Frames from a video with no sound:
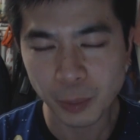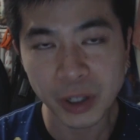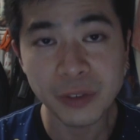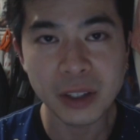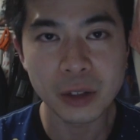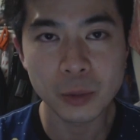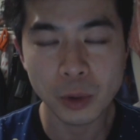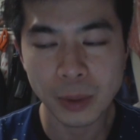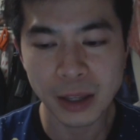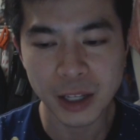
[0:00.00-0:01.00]
Briefly, he
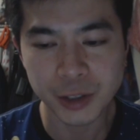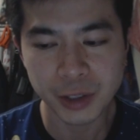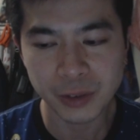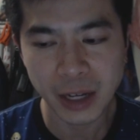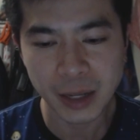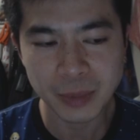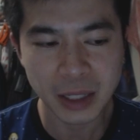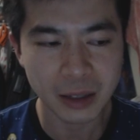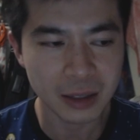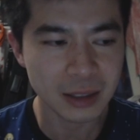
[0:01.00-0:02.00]
talked about the history of games.
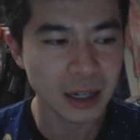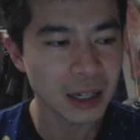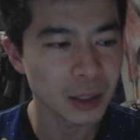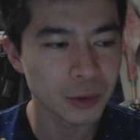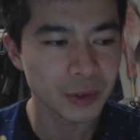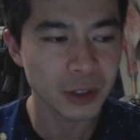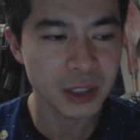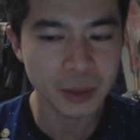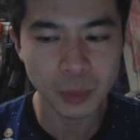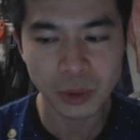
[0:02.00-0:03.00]
How at the start it was very
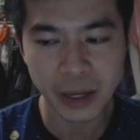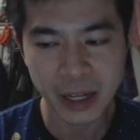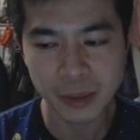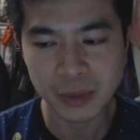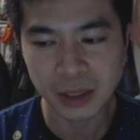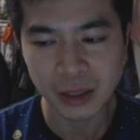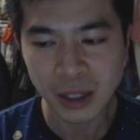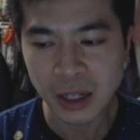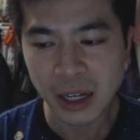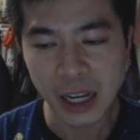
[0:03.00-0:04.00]
simple games, and
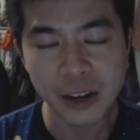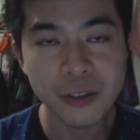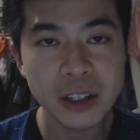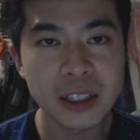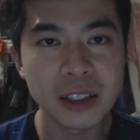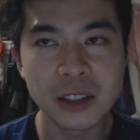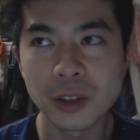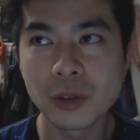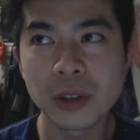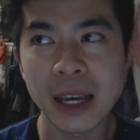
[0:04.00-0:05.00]
every
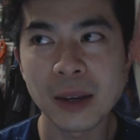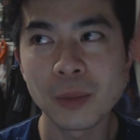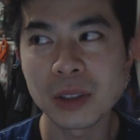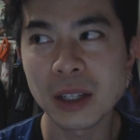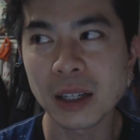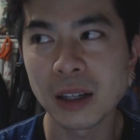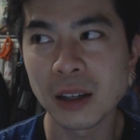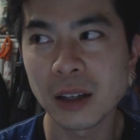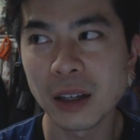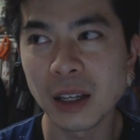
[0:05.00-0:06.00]
new game was like a